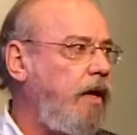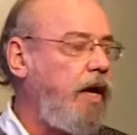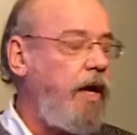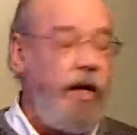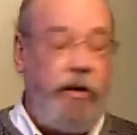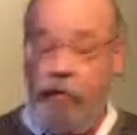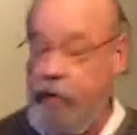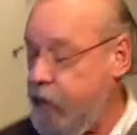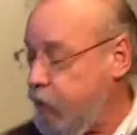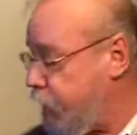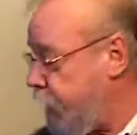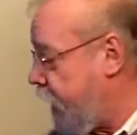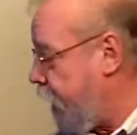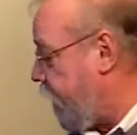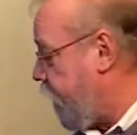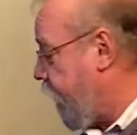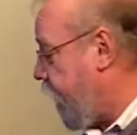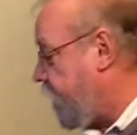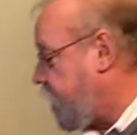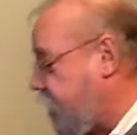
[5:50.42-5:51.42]
And I realize
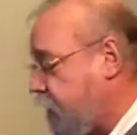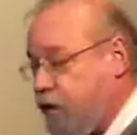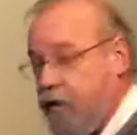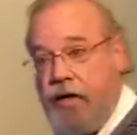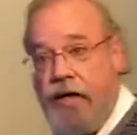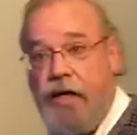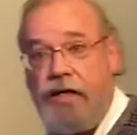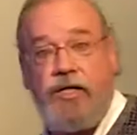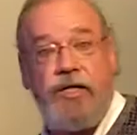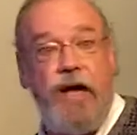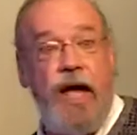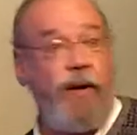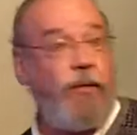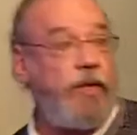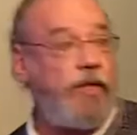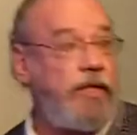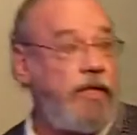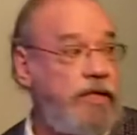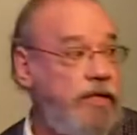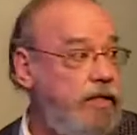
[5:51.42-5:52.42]
that's not
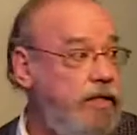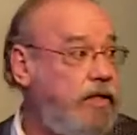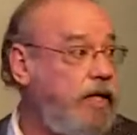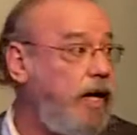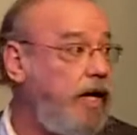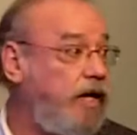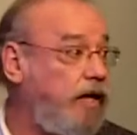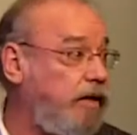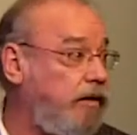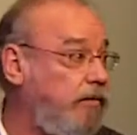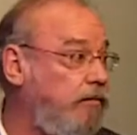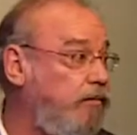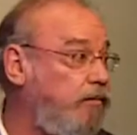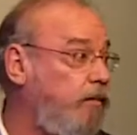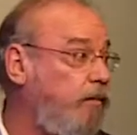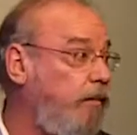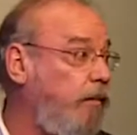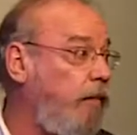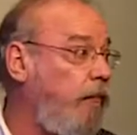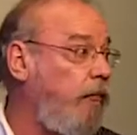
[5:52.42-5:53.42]
what this is saying.
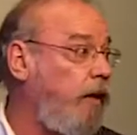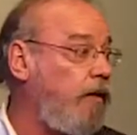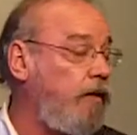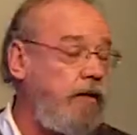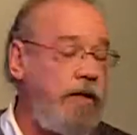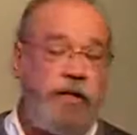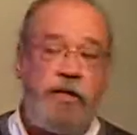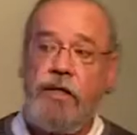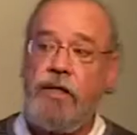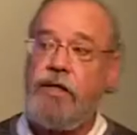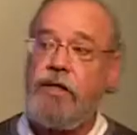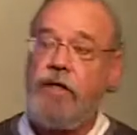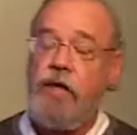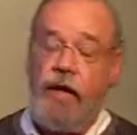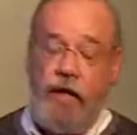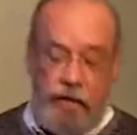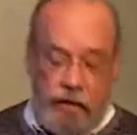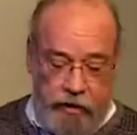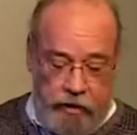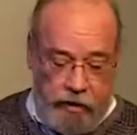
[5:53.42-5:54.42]
This is
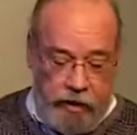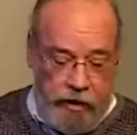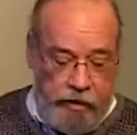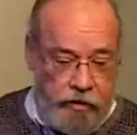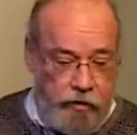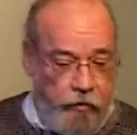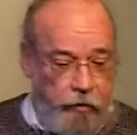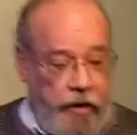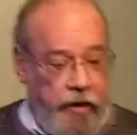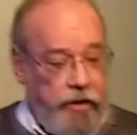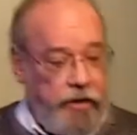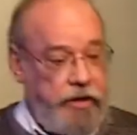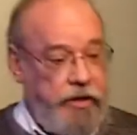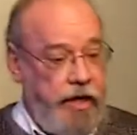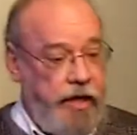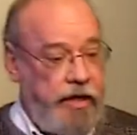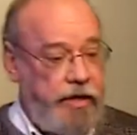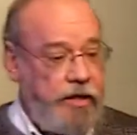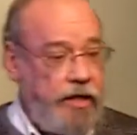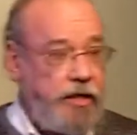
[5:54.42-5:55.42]
saying that God's Spirit
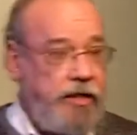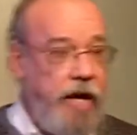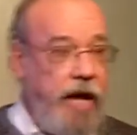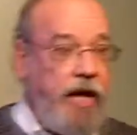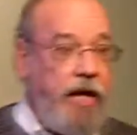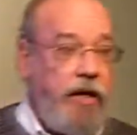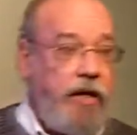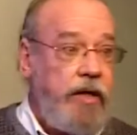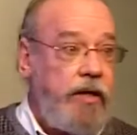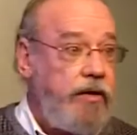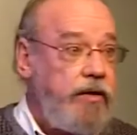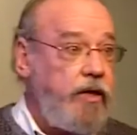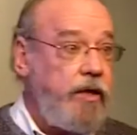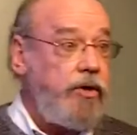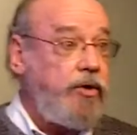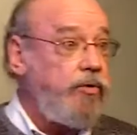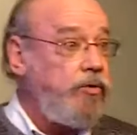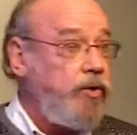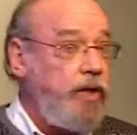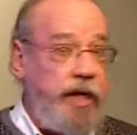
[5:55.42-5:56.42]
takes us, the
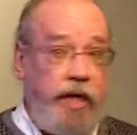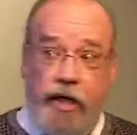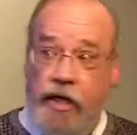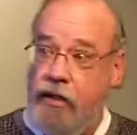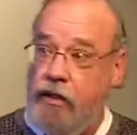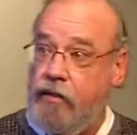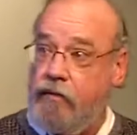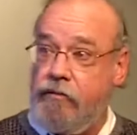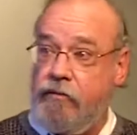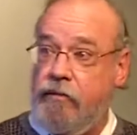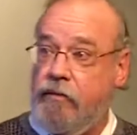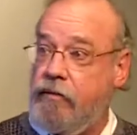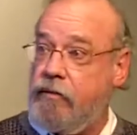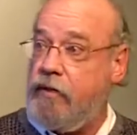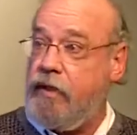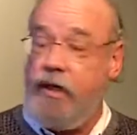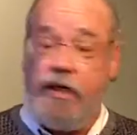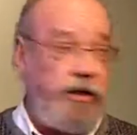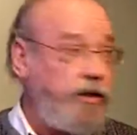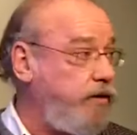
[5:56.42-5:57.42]
unique,
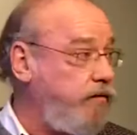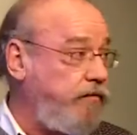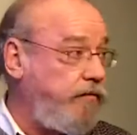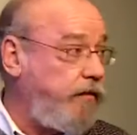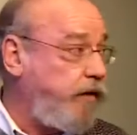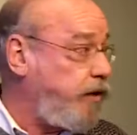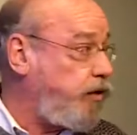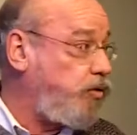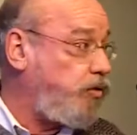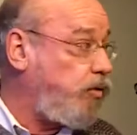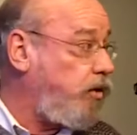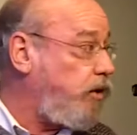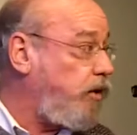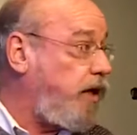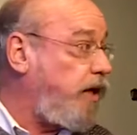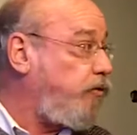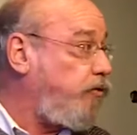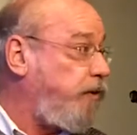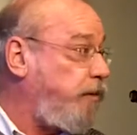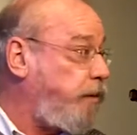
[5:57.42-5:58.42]

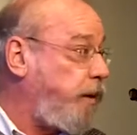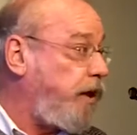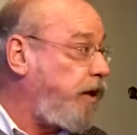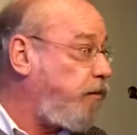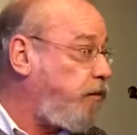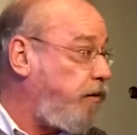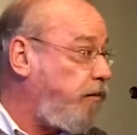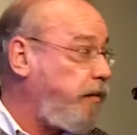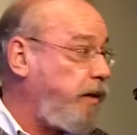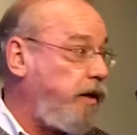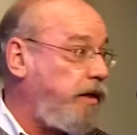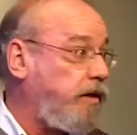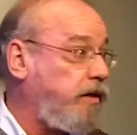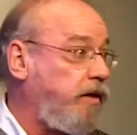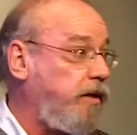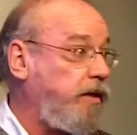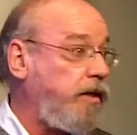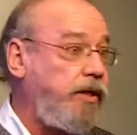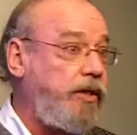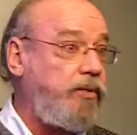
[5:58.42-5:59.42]
individual, unrepeatable
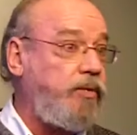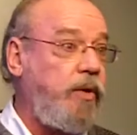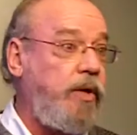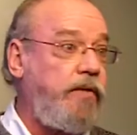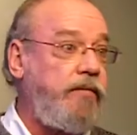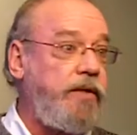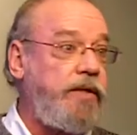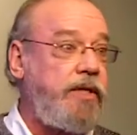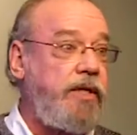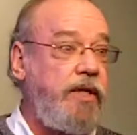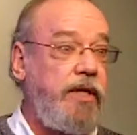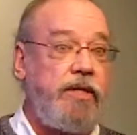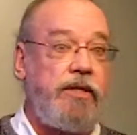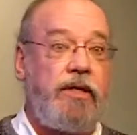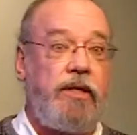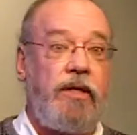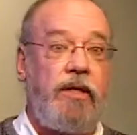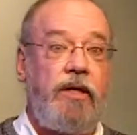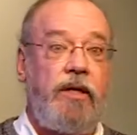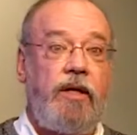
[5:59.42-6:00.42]
miracle that each one of us
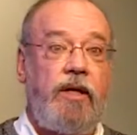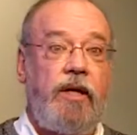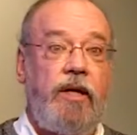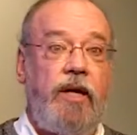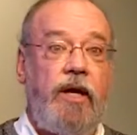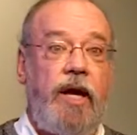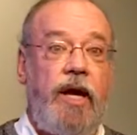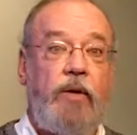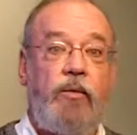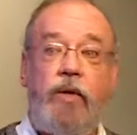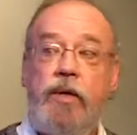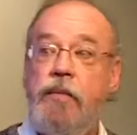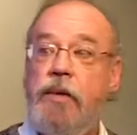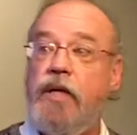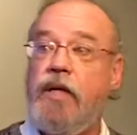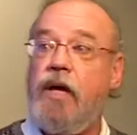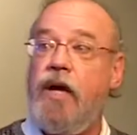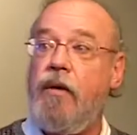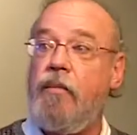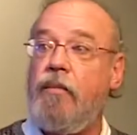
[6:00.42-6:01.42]
is, and we
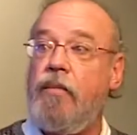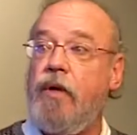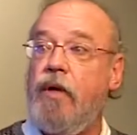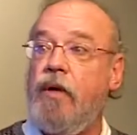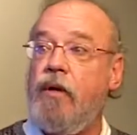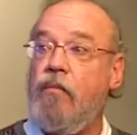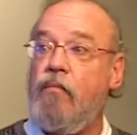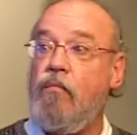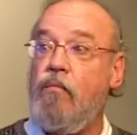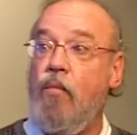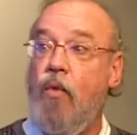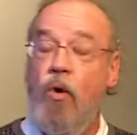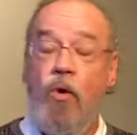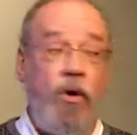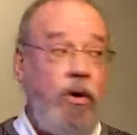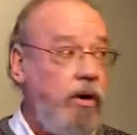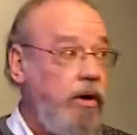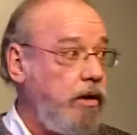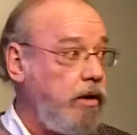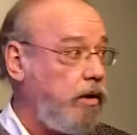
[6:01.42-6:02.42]
become
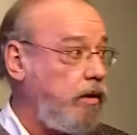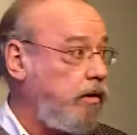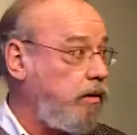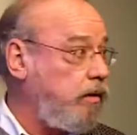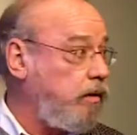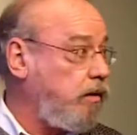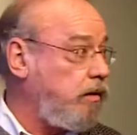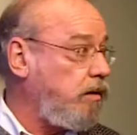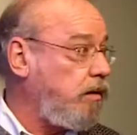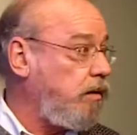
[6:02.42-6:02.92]
more